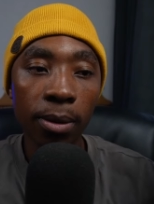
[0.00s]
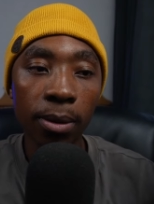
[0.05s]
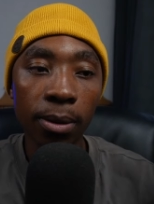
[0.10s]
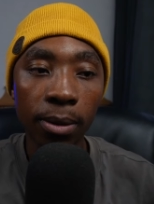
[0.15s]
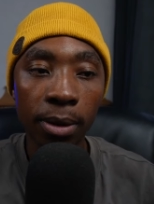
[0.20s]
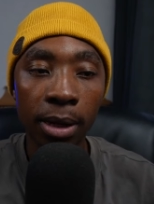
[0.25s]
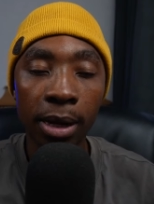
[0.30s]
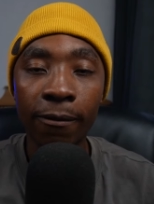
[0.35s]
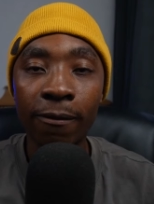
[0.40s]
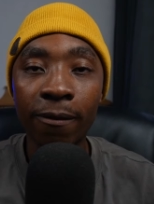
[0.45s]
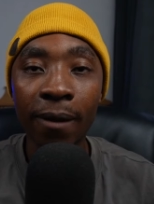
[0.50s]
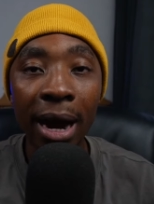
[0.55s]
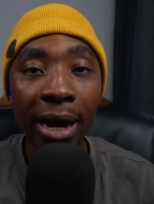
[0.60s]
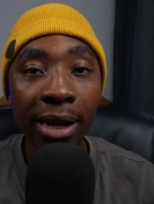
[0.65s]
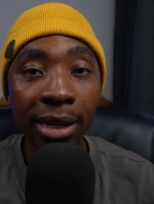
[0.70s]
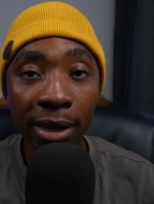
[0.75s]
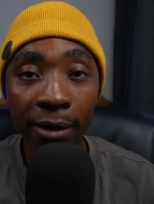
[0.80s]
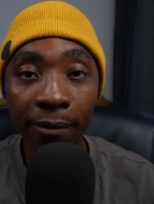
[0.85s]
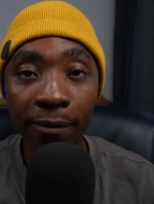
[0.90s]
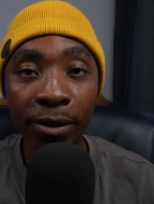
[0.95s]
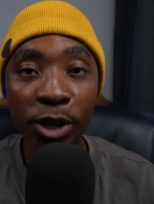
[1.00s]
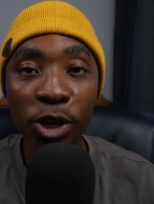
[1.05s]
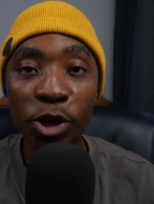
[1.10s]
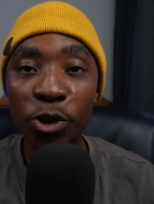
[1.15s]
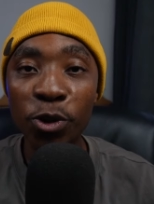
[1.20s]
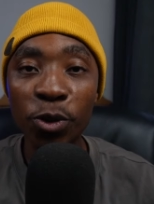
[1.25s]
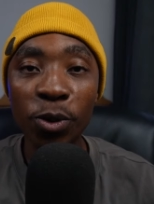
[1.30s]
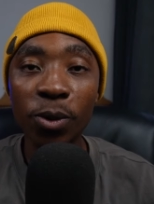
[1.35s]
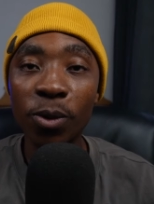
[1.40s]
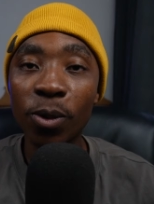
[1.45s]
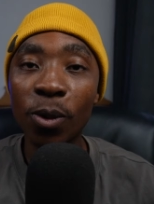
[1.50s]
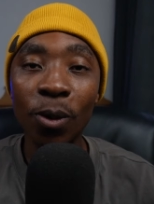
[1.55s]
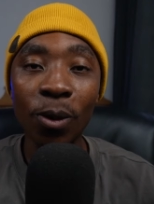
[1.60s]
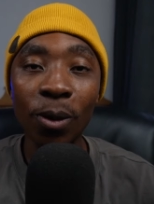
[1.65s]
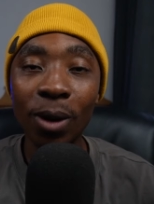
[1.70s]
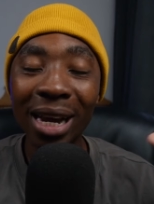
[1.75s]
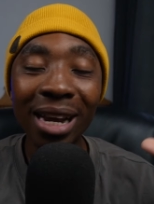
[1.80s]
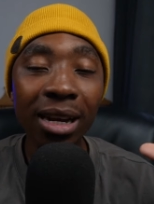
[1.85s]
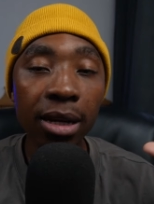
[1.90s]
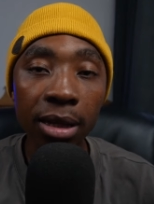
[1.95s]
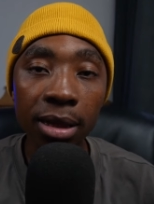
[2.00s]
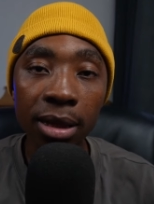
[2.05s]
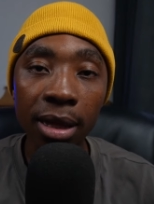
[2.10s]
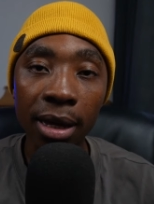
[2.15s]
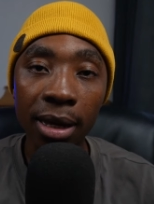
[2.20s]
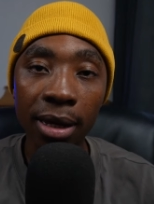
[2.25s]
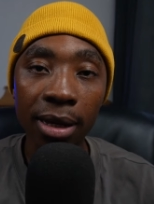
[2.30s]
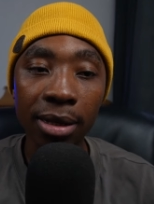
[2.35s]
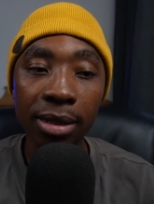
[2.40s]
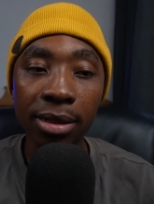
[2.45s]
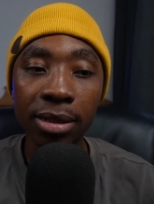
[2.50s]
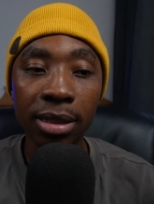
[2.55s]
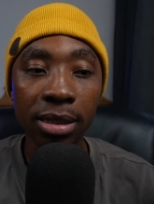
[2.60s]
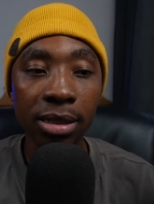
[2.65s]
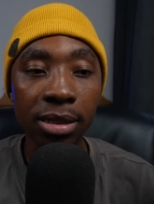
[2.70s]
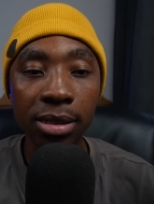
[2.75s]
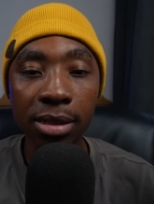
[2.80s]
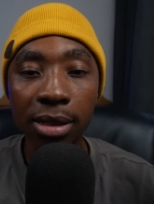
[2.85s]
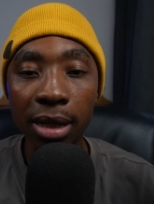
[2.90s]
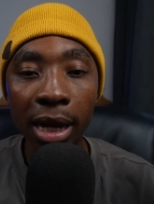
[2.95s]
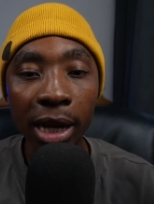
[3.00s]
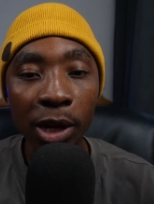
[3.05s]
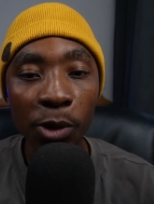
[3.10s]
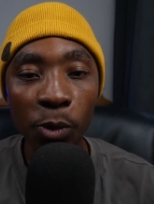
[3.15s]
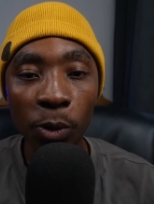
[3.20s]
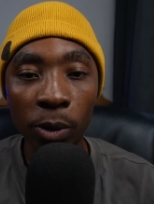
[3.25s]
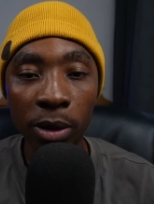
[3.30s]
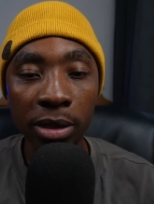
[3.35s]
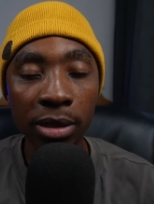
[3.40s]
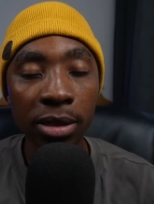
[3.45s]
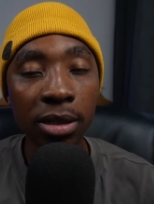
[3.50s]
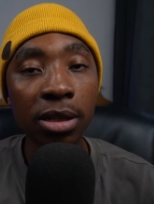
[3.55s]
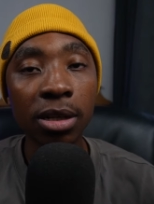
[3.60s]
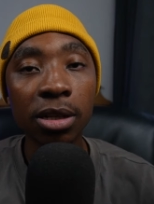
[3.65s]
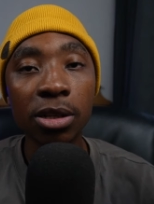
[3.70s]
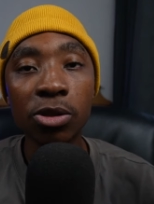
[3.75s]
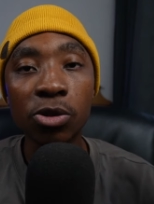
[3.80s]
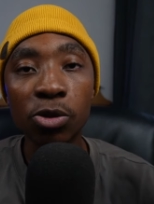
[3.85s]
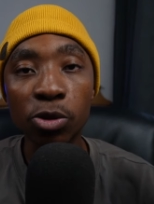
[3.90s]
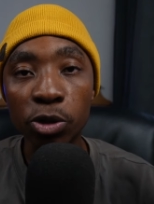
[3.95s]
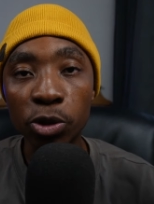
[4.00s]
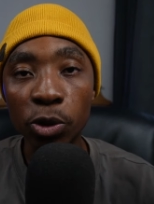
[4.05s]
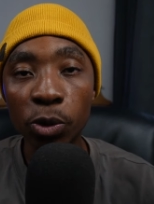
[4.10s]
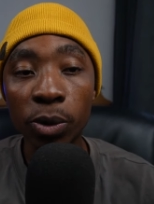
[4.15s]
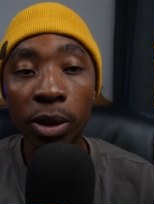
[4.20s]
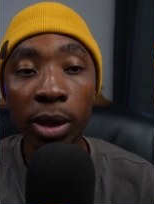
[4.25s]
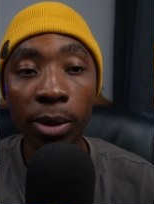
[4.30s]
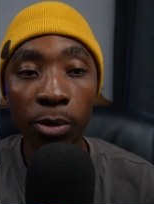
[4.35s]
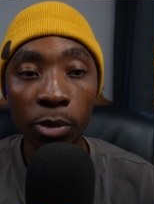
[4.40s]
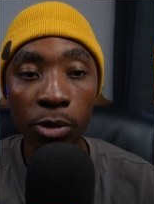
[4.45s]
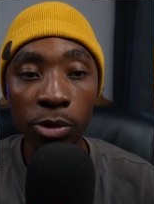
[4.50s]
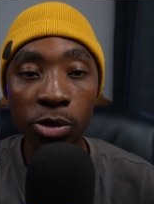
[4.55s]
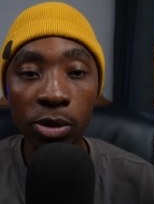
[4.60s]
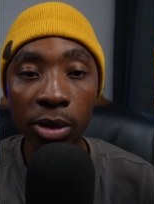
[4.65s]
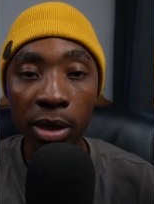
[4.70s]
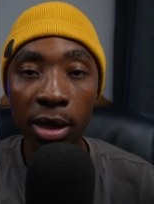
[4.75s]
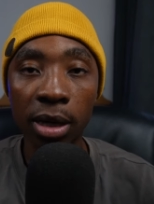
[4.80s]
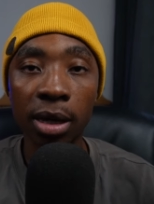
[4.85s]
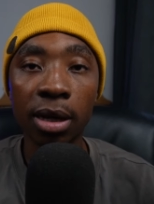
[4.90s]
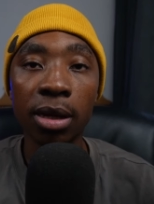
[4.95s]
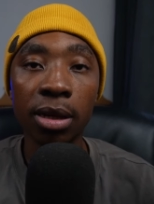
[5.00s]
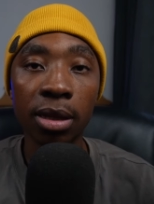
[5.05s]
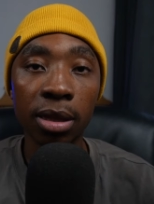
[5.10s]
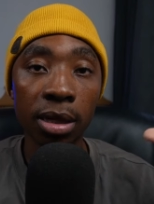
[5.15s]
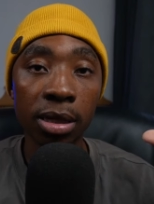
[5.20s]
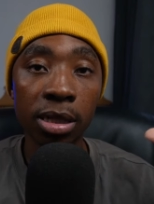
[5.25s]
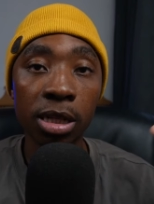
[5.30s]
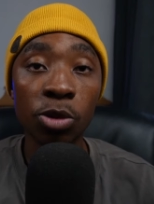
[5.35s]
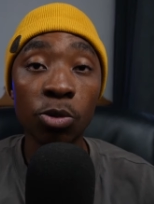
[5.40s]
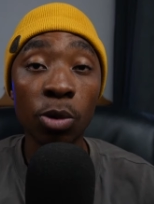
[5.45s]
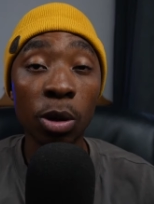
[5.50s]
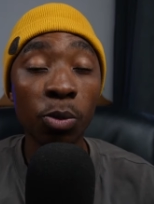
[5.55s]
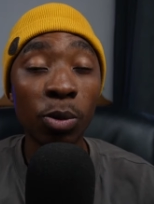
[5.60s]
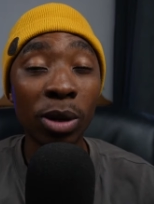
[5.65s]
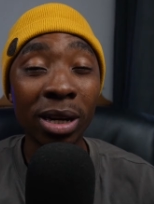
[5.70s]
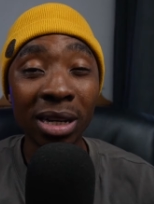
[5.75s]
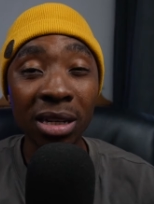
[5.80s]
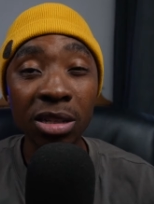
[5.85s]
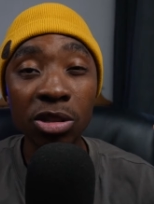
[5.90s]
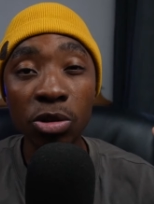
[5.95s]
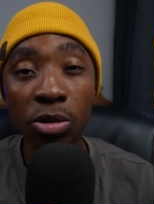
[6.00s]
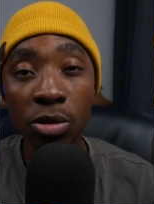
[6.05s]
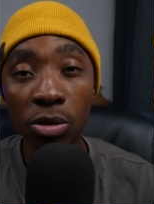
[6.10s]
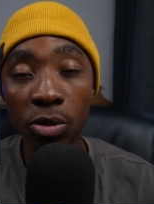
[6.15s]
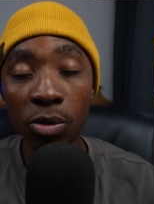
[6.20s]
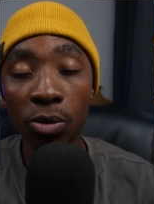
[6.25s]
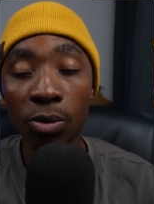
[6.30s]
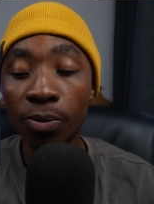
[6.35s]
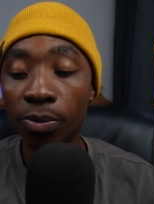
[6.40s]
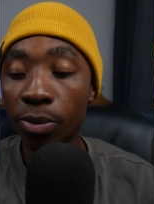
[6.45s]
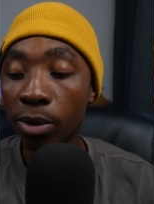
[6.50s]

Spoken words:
they find the video or anything, just anyone, to show them what's okay. This is what we need to do.